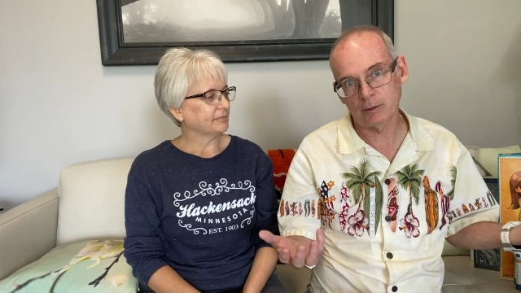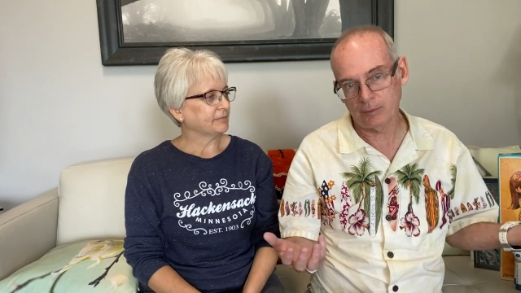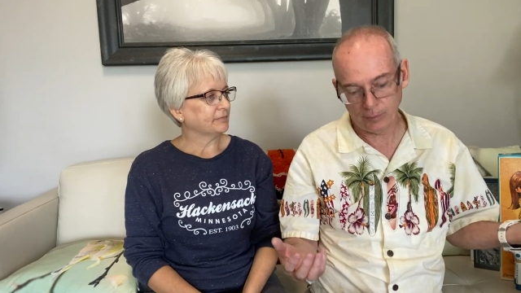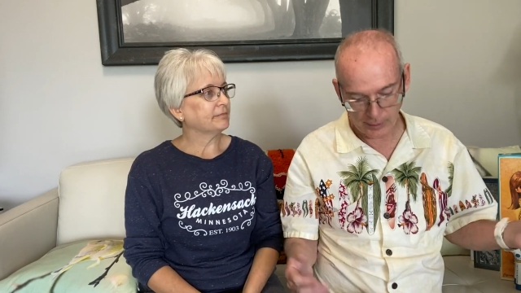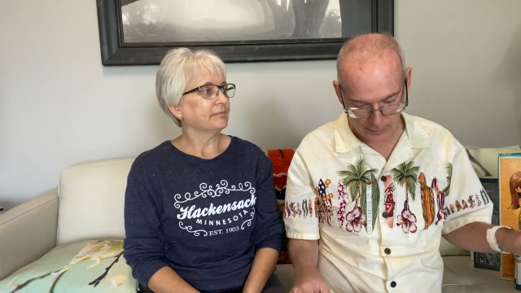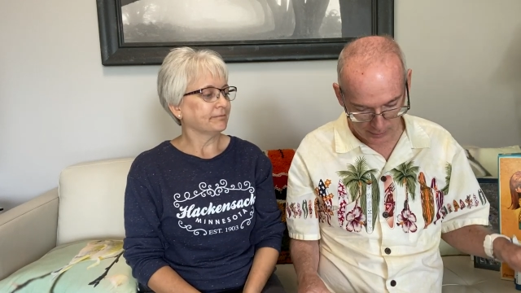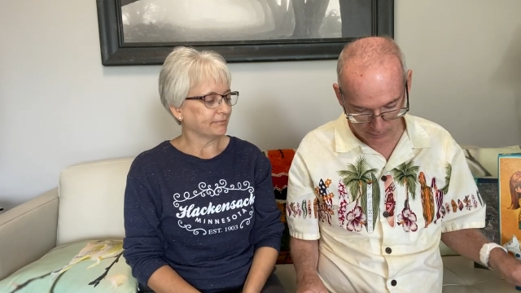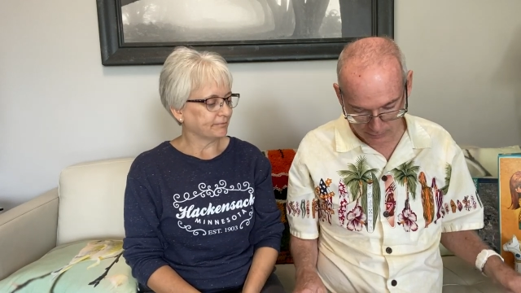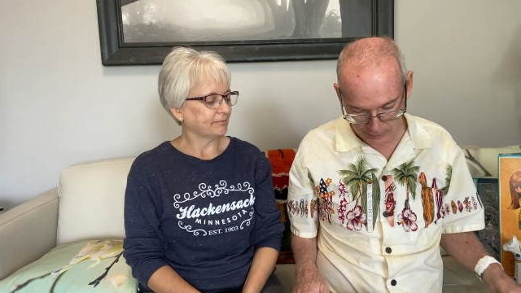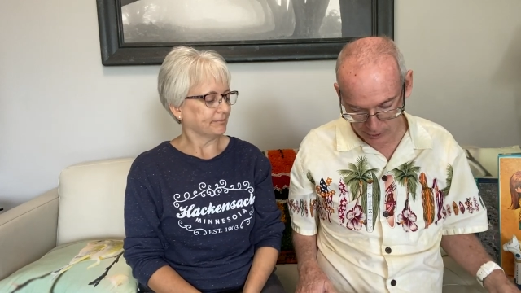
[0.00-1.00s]
Speaker 1: as for resale
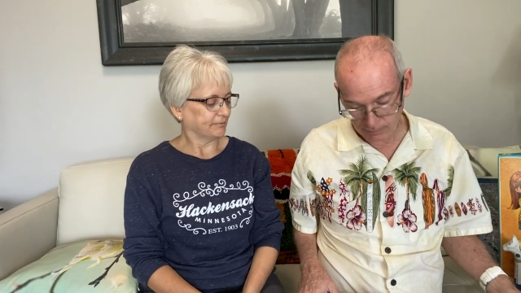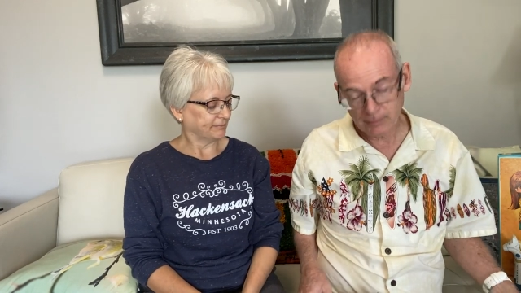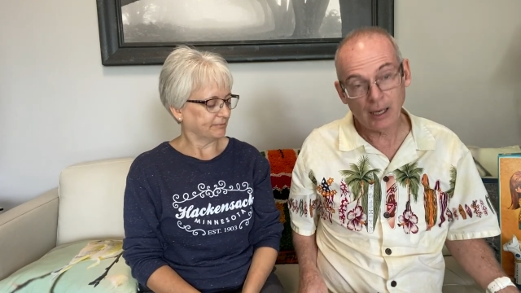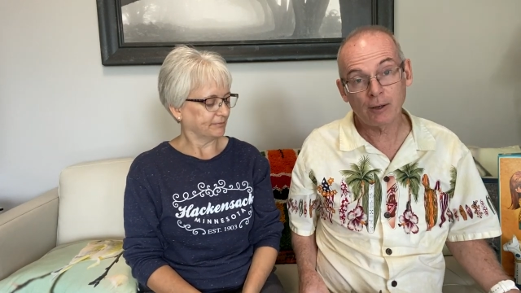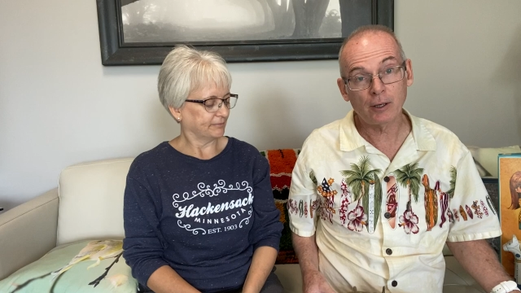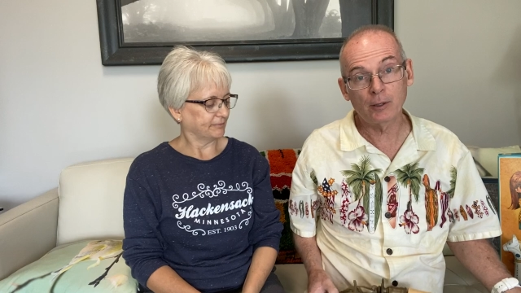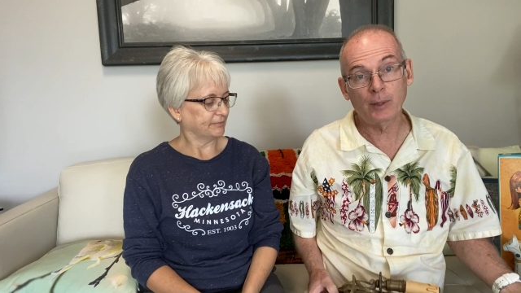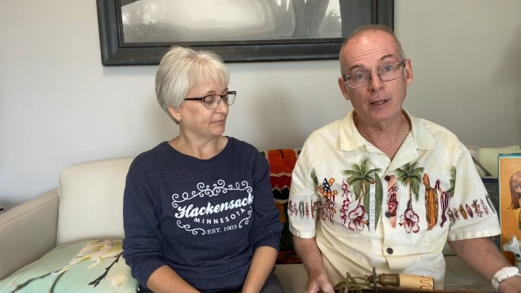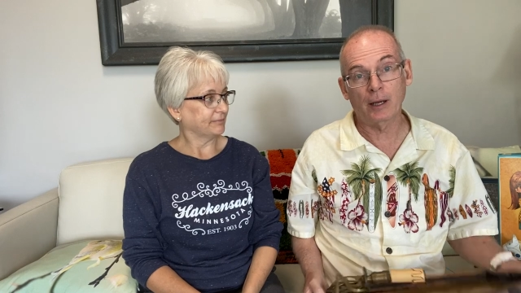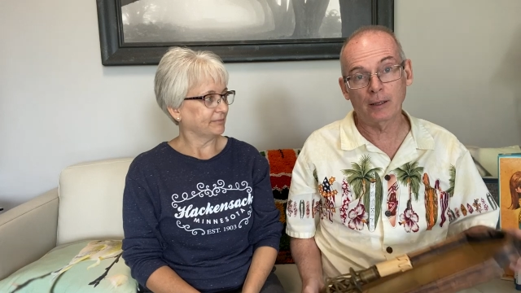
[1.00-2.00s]
which how can you
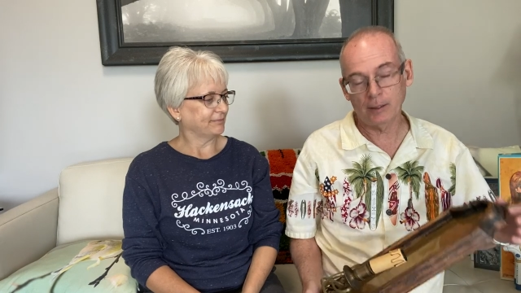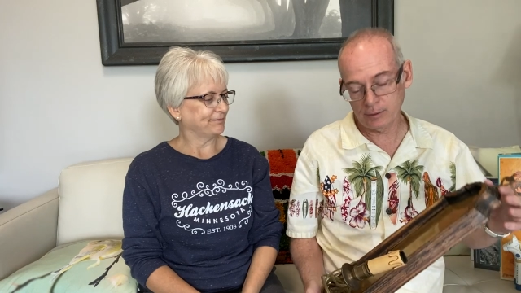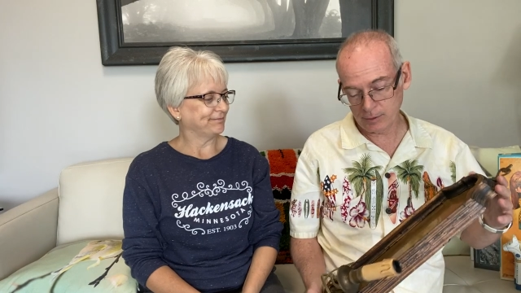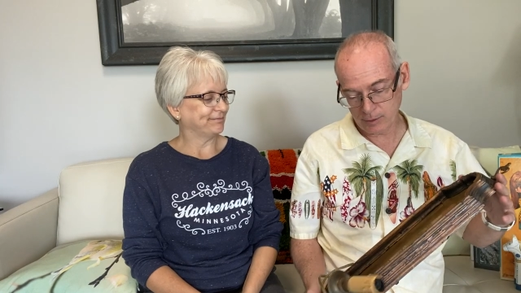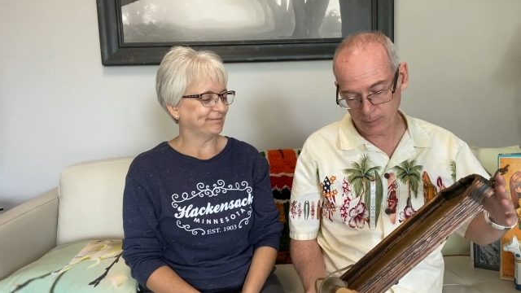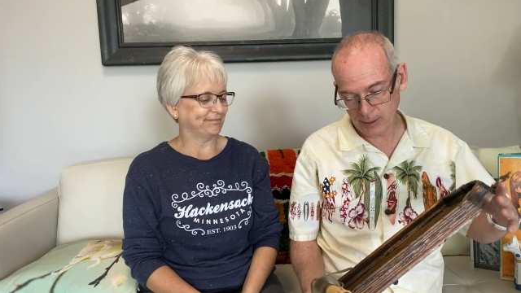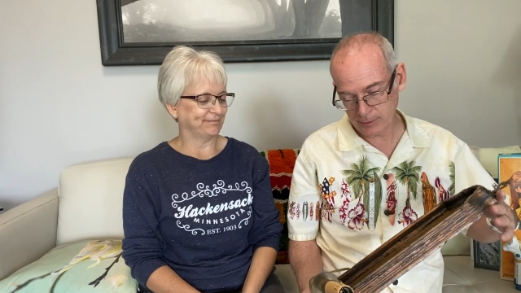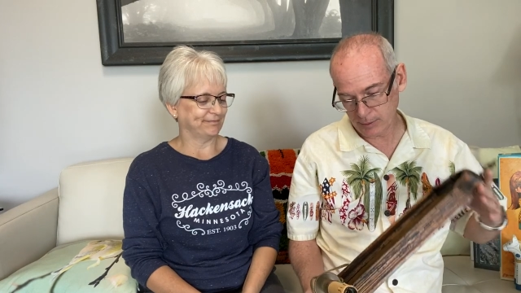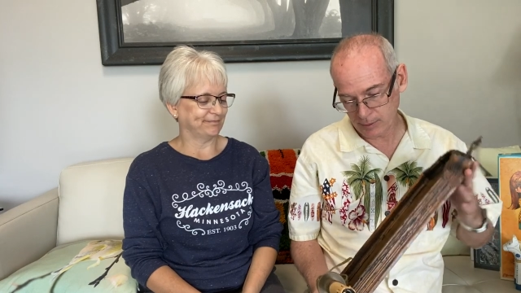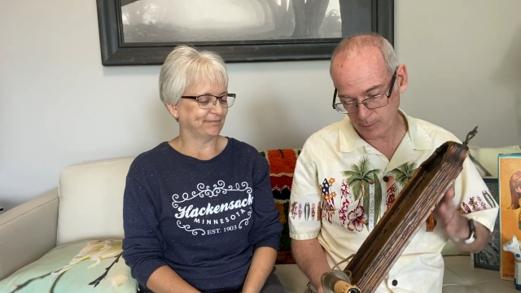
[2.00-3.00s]
beat that that's just
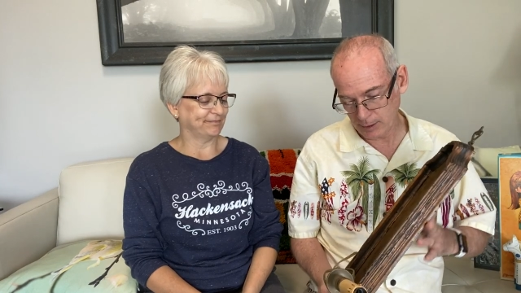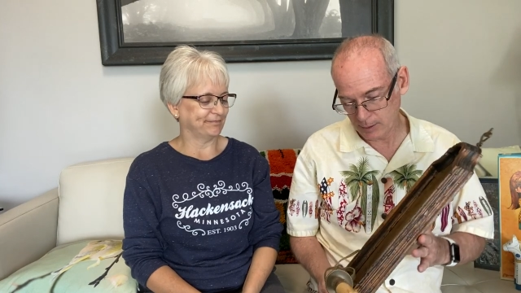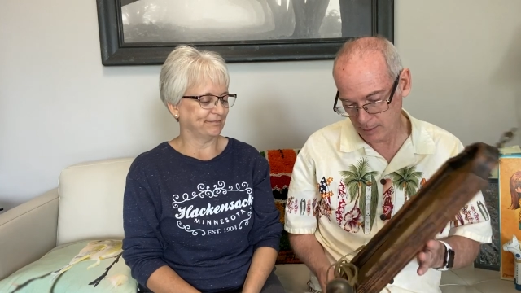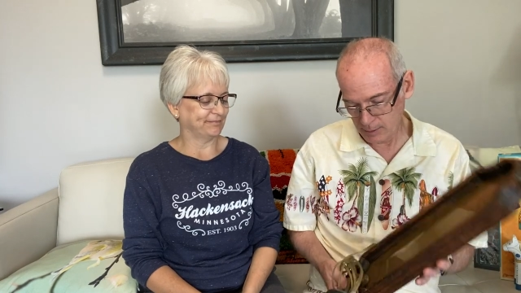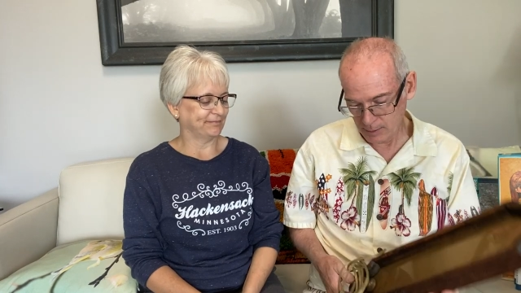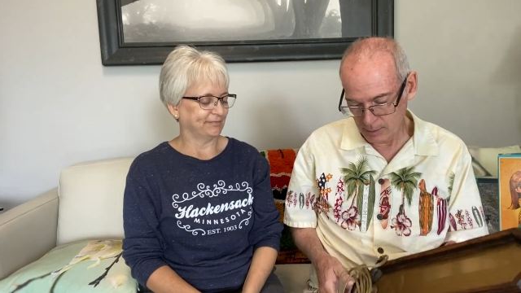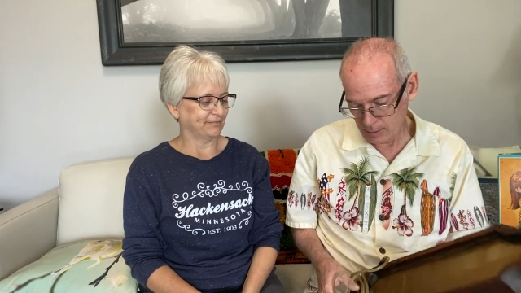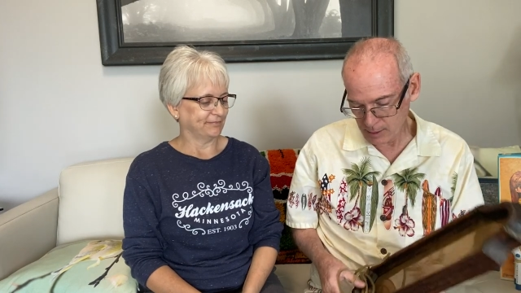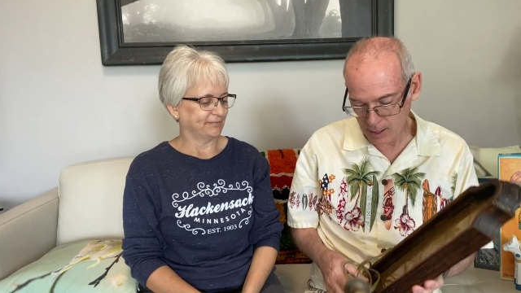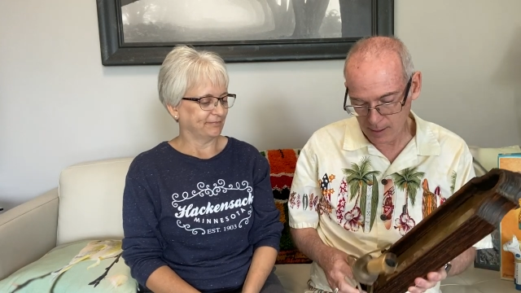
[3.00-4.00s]
amazing to me
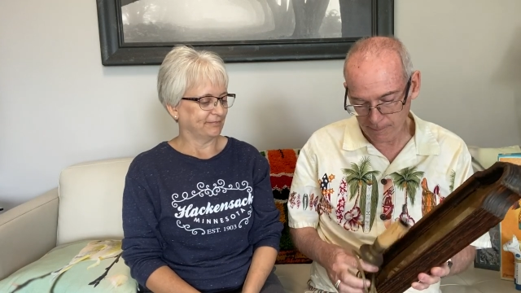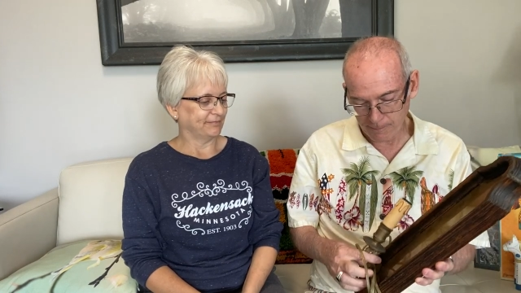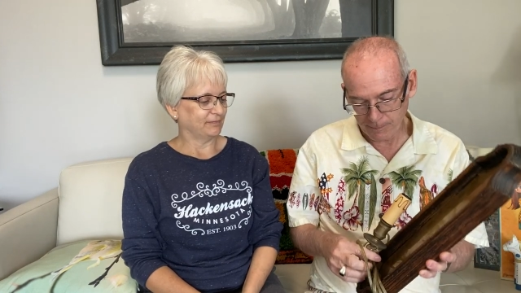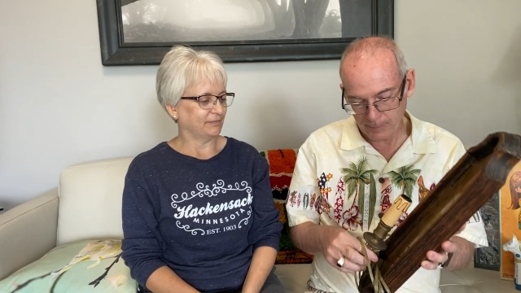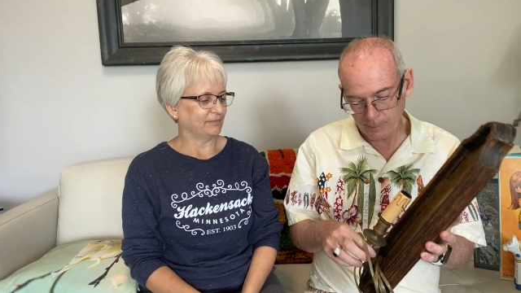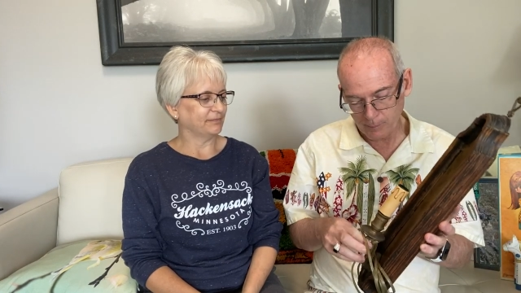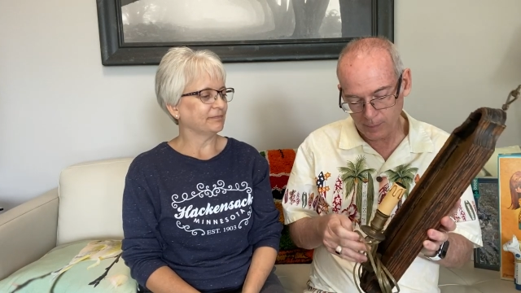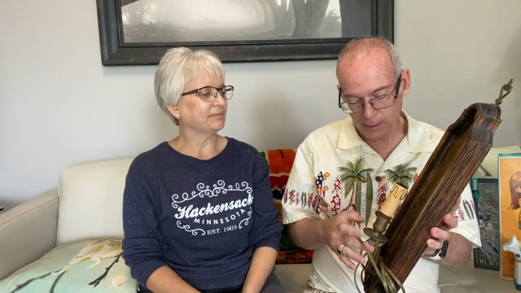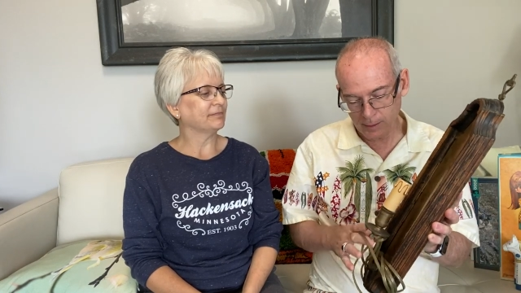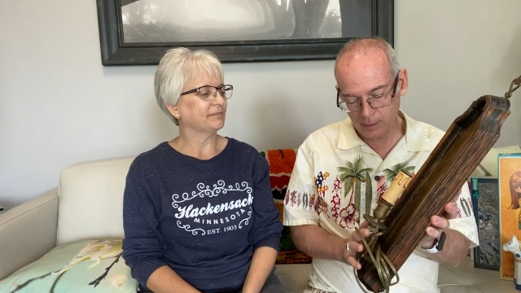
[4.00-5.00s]
um,
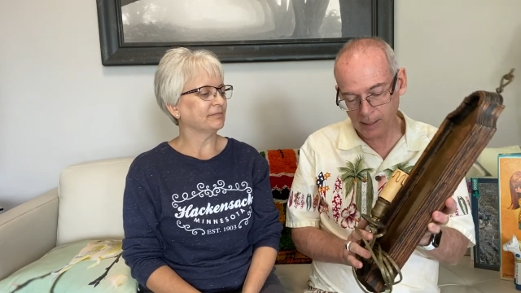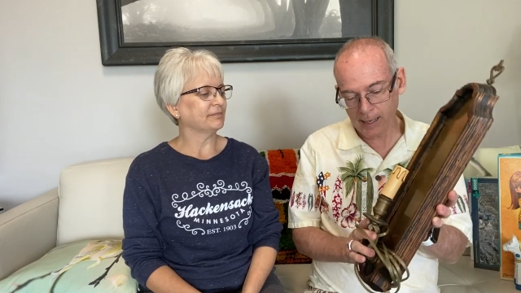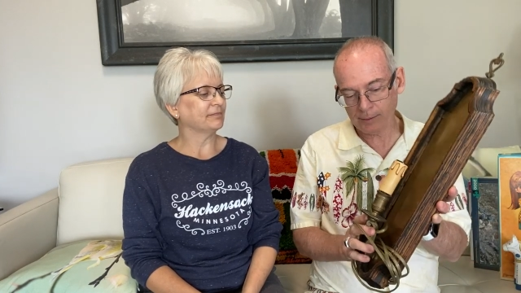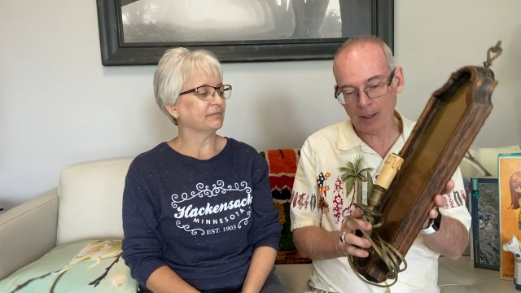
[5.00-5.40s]
and then the last